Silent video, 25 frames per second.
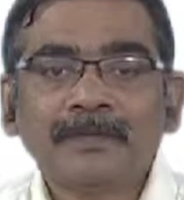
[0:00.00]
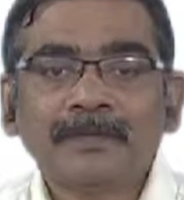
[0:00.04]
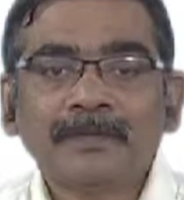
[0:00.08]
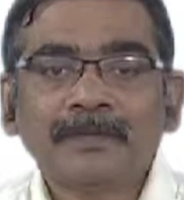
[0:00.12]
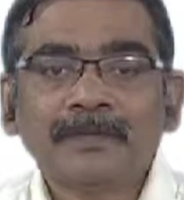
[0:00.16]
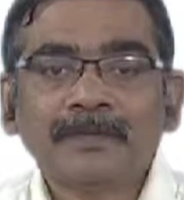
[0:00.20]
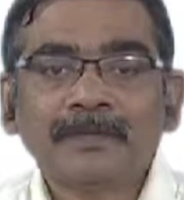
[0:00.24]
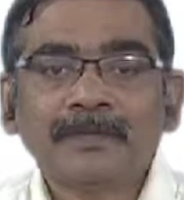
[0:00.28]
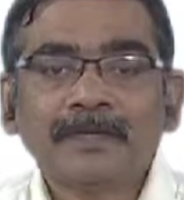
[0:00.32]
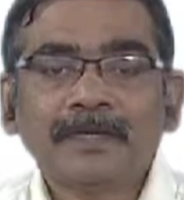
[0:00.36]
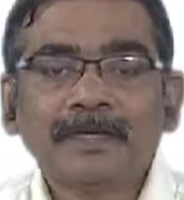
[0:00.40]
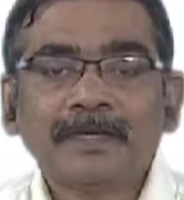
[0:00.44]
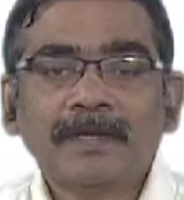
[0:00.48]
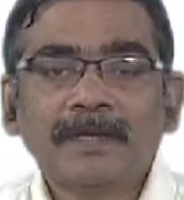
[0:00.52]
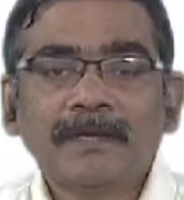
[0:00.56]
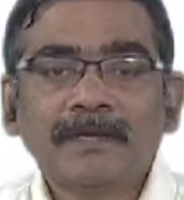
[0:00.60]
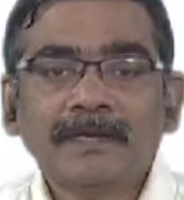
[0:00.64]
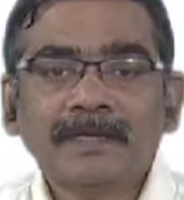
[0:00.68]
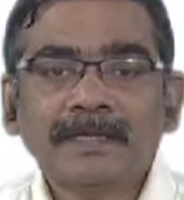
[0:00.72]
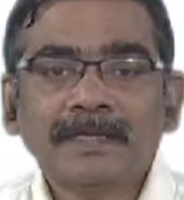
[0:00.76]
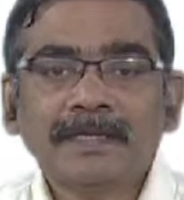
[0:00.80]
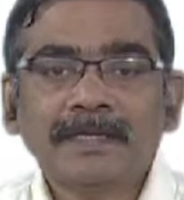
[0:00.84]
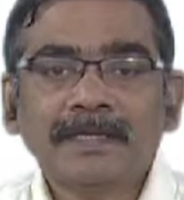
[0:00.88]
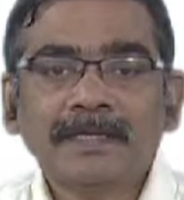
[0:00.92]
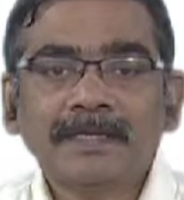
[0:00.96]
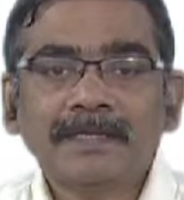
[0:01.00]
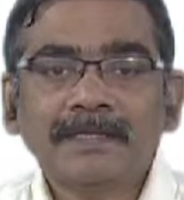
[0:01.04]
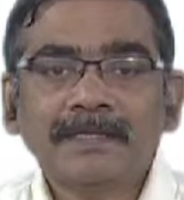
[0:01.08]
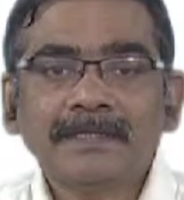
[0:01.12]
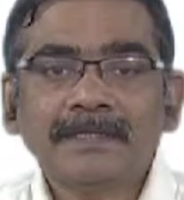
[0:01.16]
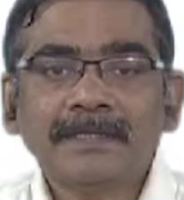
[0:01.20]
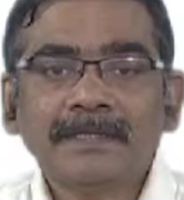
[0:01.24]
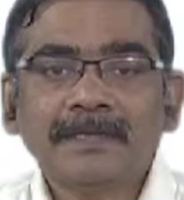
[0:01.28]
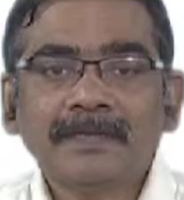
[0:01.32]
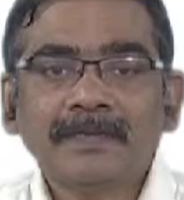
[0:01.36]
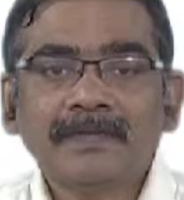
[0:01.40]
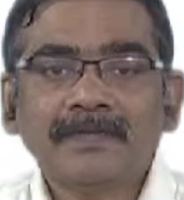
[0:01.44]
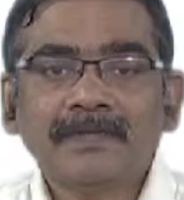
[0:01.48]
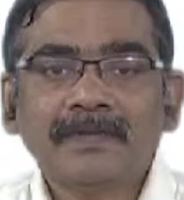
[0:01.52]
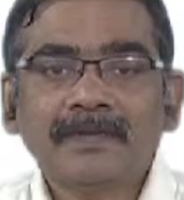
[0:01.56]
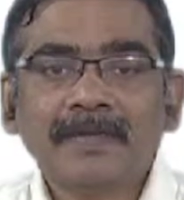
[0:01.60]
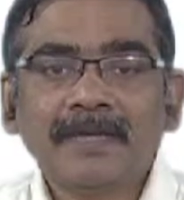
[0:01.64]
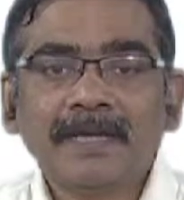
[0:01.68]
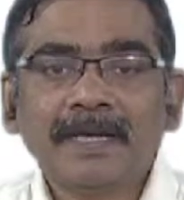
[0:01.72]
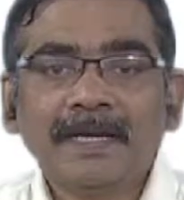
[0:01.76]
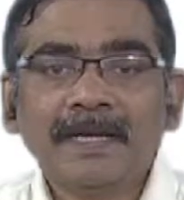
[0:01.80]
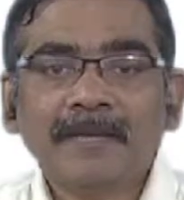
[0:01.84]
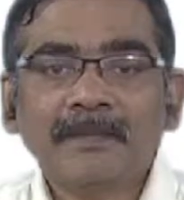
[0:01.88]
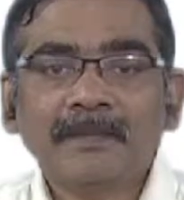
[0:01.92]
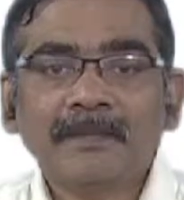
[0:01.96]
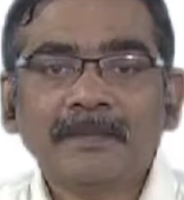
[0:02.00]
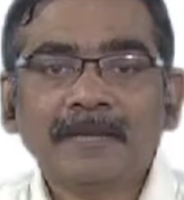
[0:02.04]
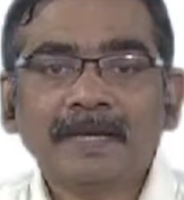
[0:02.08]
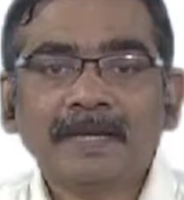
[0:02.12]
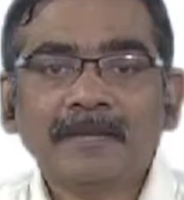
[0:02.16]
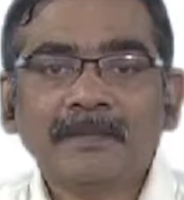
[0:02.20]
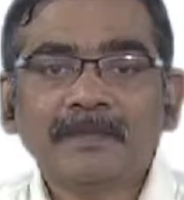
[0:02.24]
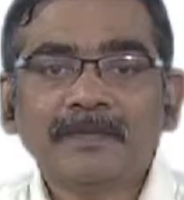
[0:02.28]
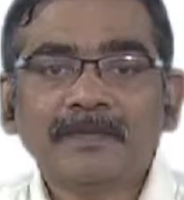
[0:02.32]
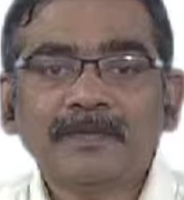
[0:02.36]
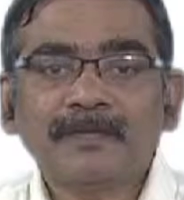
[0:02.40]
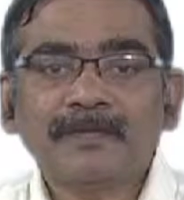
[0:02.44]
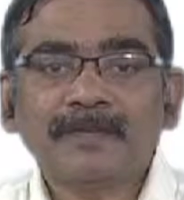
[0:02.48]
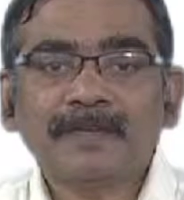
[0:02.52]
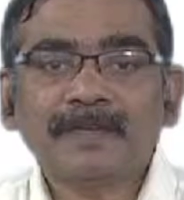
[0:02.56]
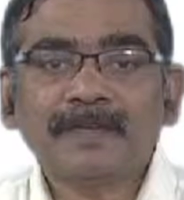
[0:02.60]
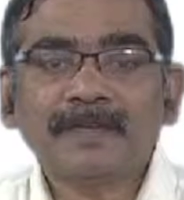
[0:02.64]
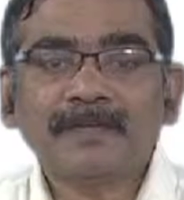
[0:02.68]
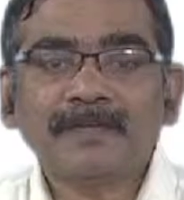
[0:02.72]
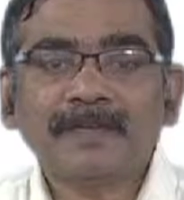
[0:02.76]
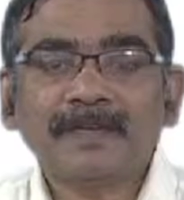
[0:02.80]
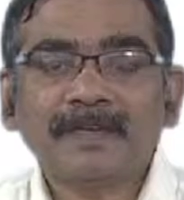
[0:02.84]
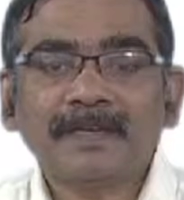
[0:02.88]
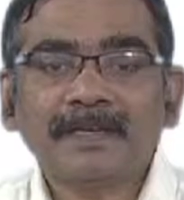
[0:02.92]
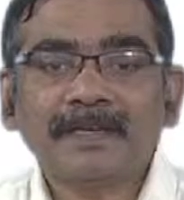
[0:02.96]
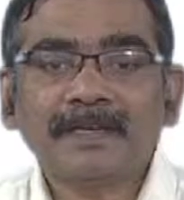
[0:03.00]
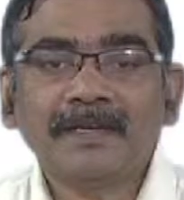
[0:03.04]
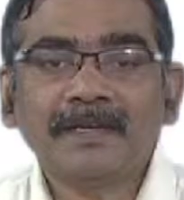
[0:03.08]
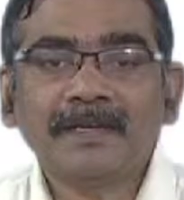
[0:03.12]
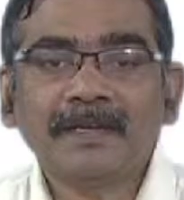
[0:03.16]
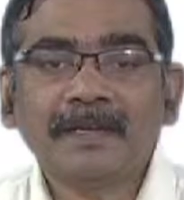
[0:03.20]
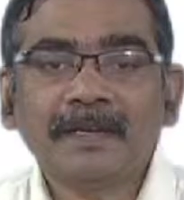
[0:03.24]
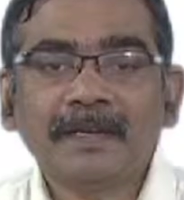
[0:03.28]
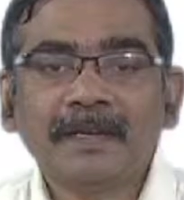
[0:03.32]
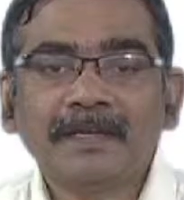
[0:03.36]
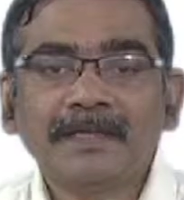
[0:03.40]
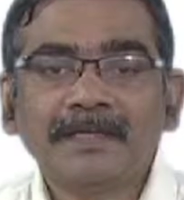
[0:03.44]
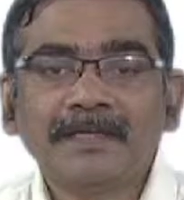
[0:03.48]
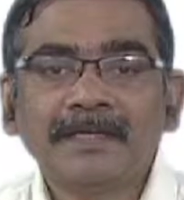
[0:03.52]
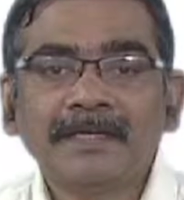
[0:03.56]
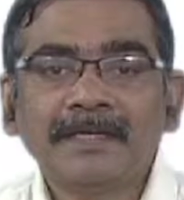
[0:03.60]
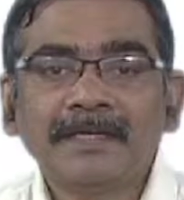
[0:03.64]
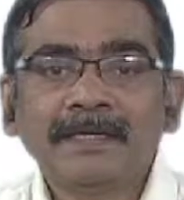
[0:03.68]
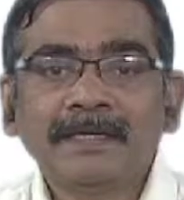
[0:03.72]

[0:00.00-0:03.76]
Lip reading: So, the logic is if n becomes very large,